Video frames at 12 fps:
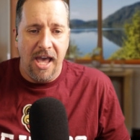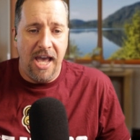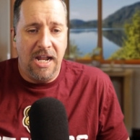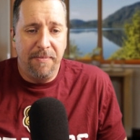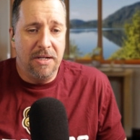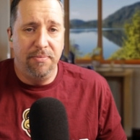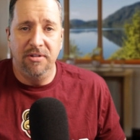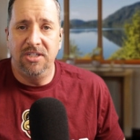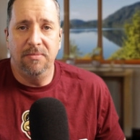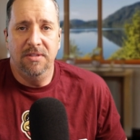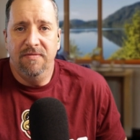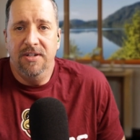And I'm going to put
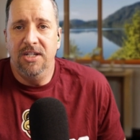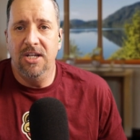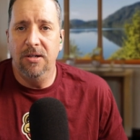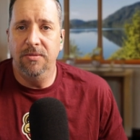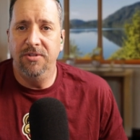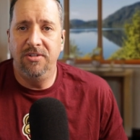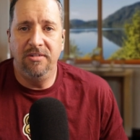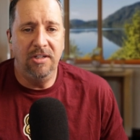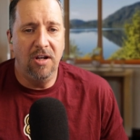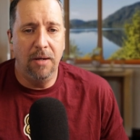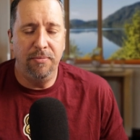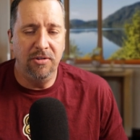some of the videos,
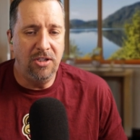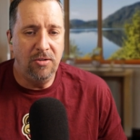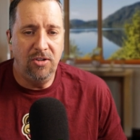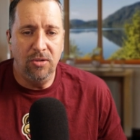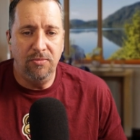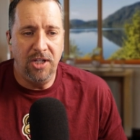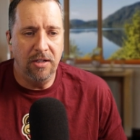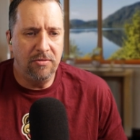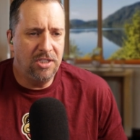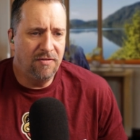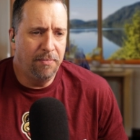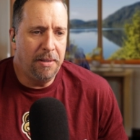you know, up on the YouTube channel
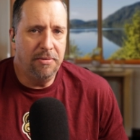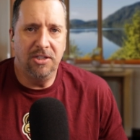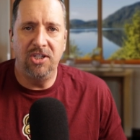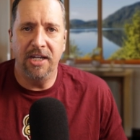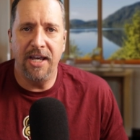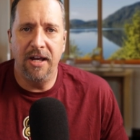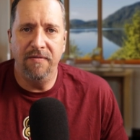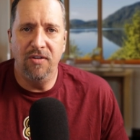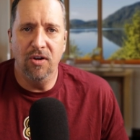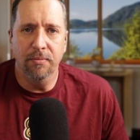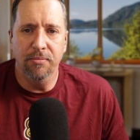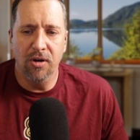just for people to check out if
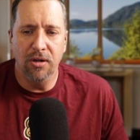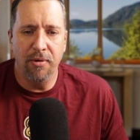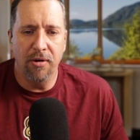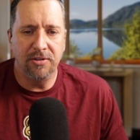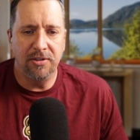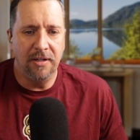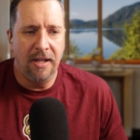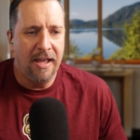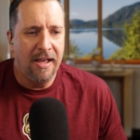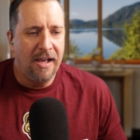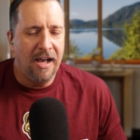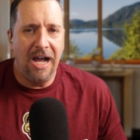you're a bird person.
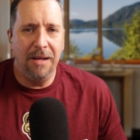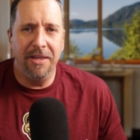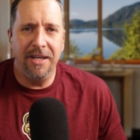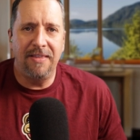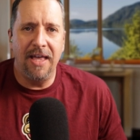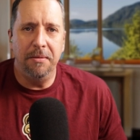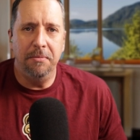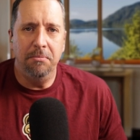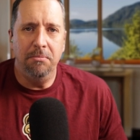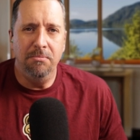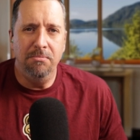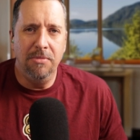I'm like that
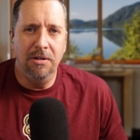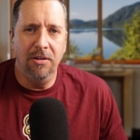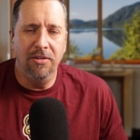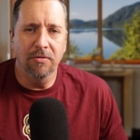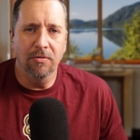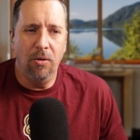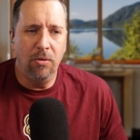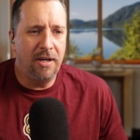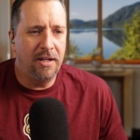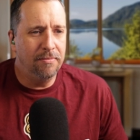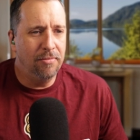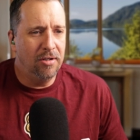middle of the road
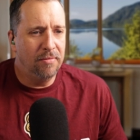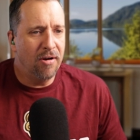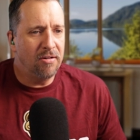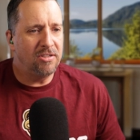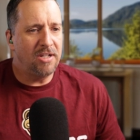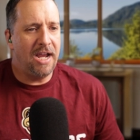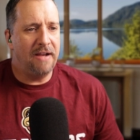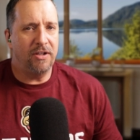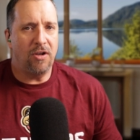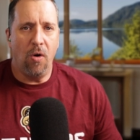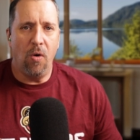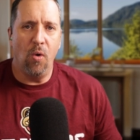kind of bird person. I have
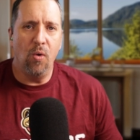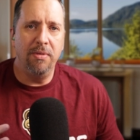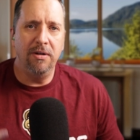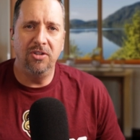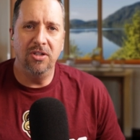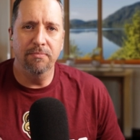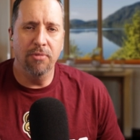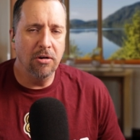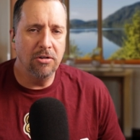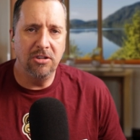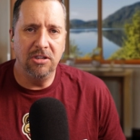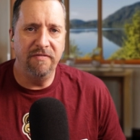like a whole bunch of
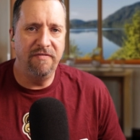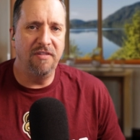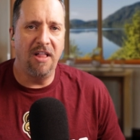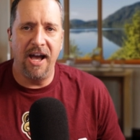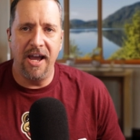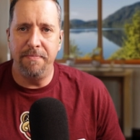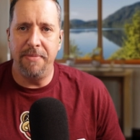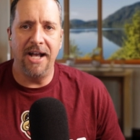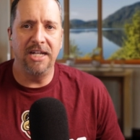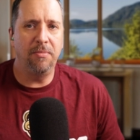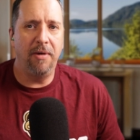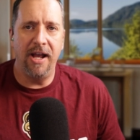birds that fly
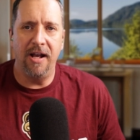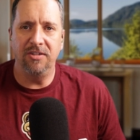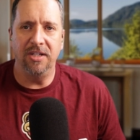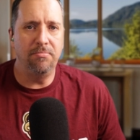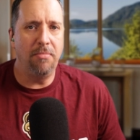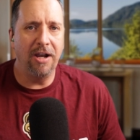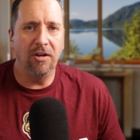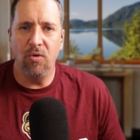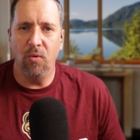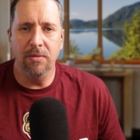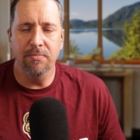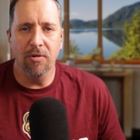past my house, like
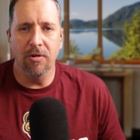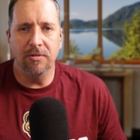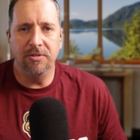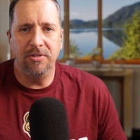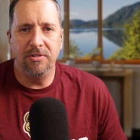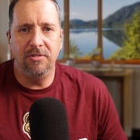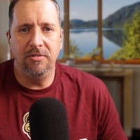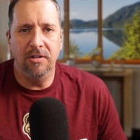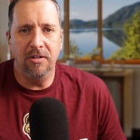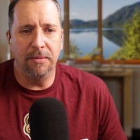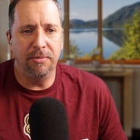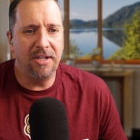migratory birds, you
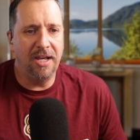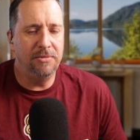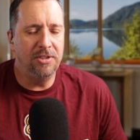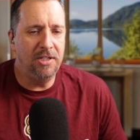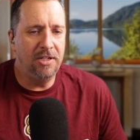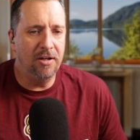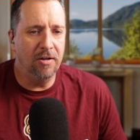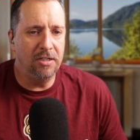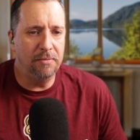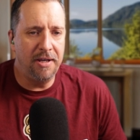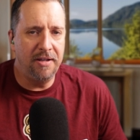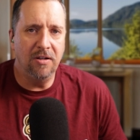know, a couple times a year,
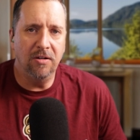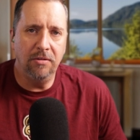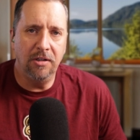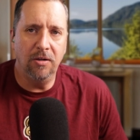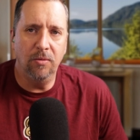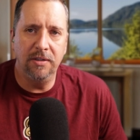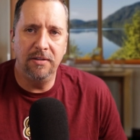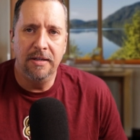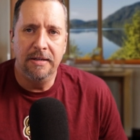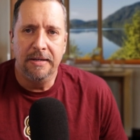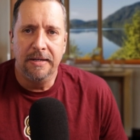depending on, you know, what